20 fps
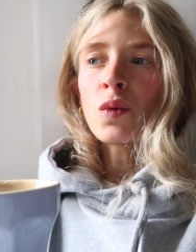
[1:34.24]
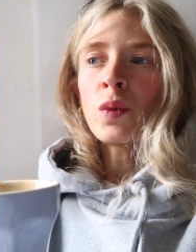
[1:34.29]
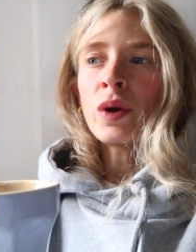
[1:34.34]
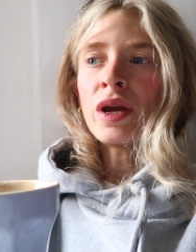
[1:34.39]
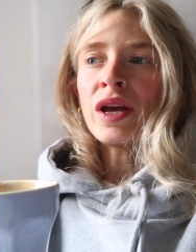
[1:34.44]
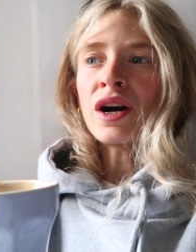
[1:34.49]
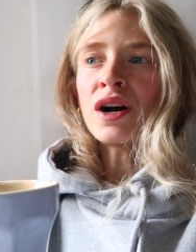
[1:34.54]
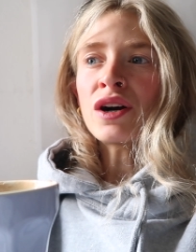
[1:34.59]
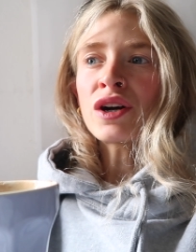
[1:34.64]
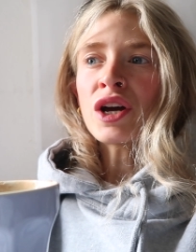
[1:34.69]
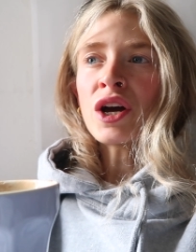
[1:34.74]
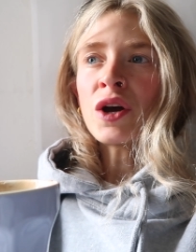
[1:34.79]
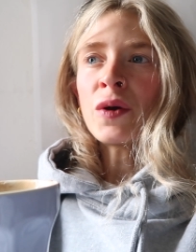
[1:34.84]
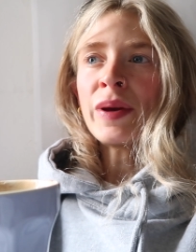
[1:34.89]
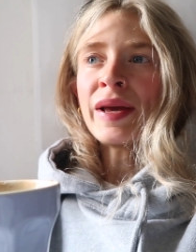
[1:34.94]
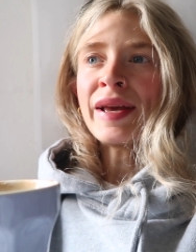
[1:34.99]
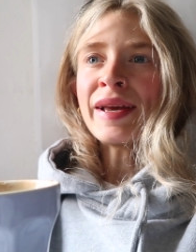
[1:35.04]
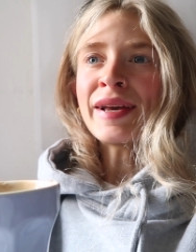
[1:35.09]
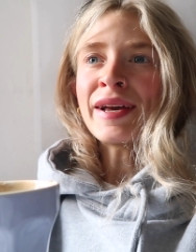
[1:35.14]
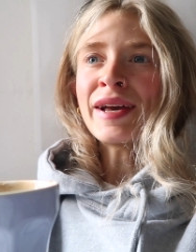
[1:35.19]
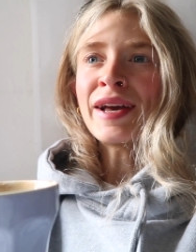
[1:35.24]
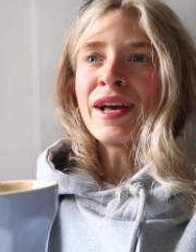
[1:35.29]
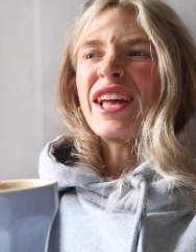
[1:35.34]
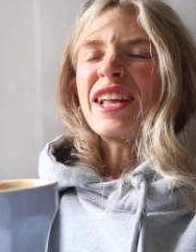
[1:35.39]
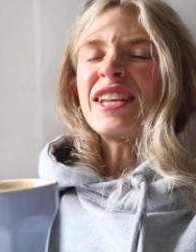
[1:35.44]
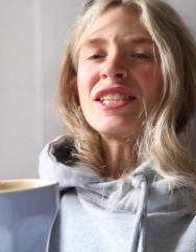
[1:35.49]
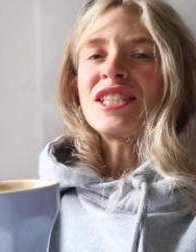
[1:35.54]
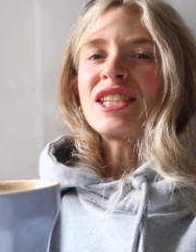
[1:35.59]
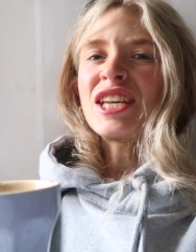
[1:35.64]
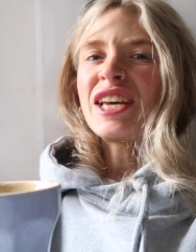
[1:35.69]
we are going
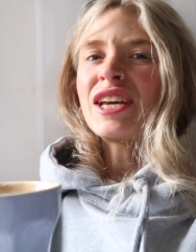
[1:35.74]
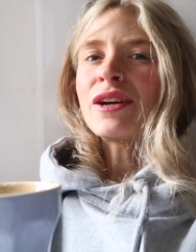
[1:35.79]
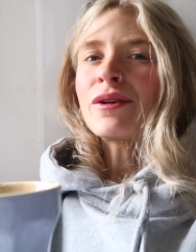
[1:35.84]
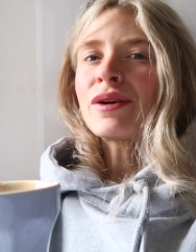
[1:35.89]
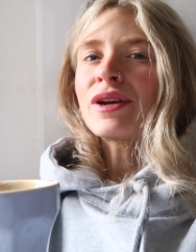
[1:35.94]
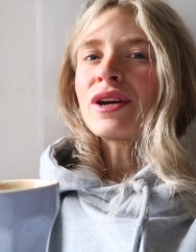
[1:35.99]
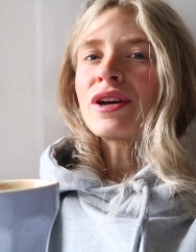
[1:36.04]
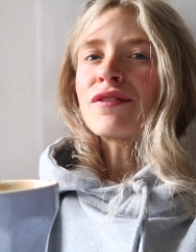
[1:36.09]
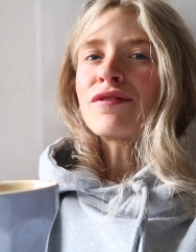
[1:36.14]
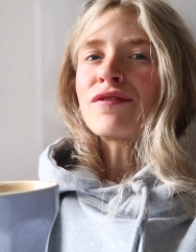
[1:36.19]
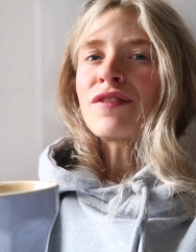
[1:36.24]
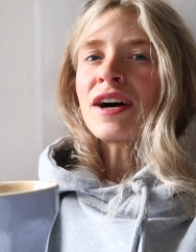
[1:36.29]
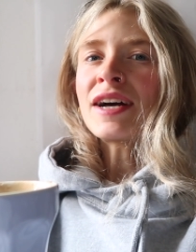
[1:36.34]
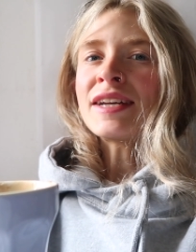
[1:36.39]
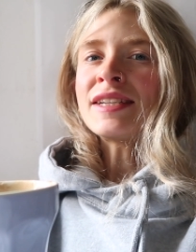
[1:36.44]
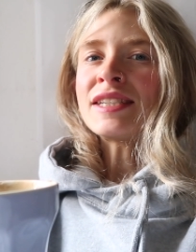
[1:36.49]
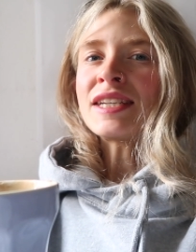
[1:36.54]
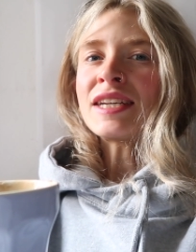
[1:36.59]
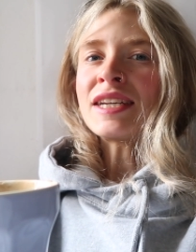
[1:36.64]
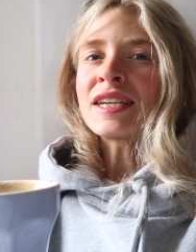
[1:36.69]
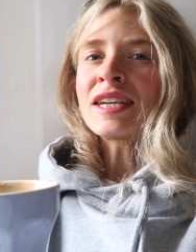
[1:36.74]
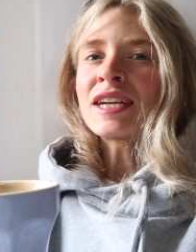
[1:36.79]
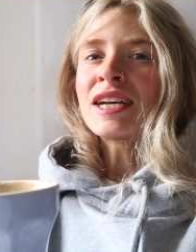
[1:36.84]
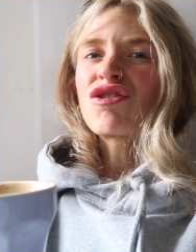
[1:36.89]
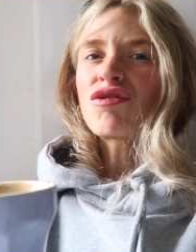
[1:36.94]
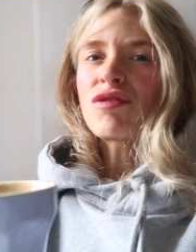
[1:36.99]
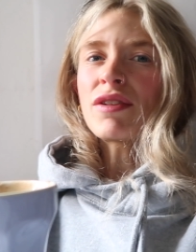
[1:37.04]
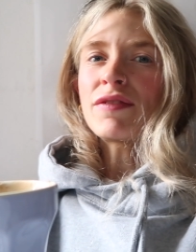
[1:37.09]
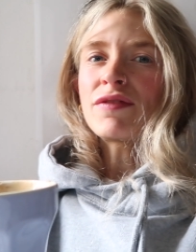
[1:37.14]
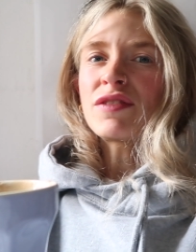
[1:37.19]
interior finding
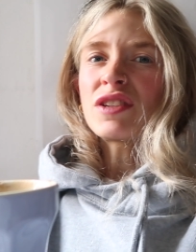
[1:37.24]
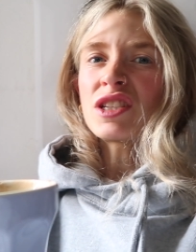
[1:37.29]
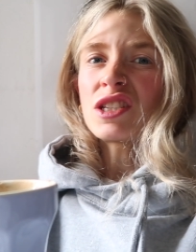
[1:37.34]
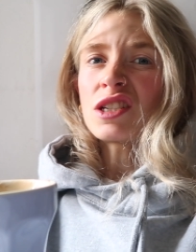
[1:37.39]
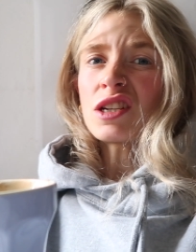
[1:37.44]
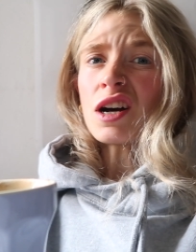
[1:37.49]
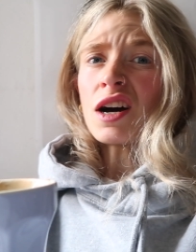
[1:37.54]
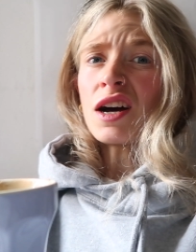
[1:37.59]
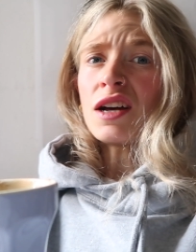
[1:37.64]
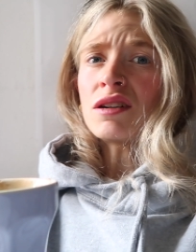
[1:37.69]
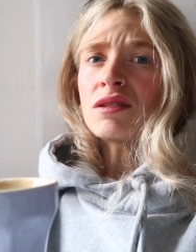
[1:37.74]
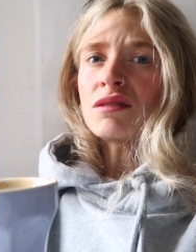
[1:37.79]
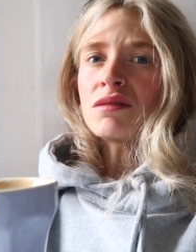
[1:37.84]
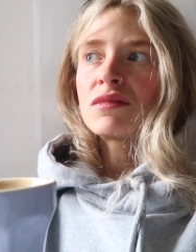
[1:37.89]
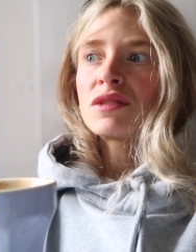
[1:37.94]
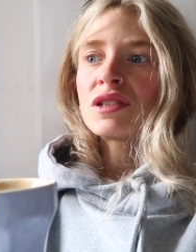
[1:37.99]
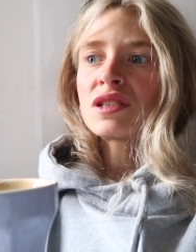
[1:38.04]
thrift style.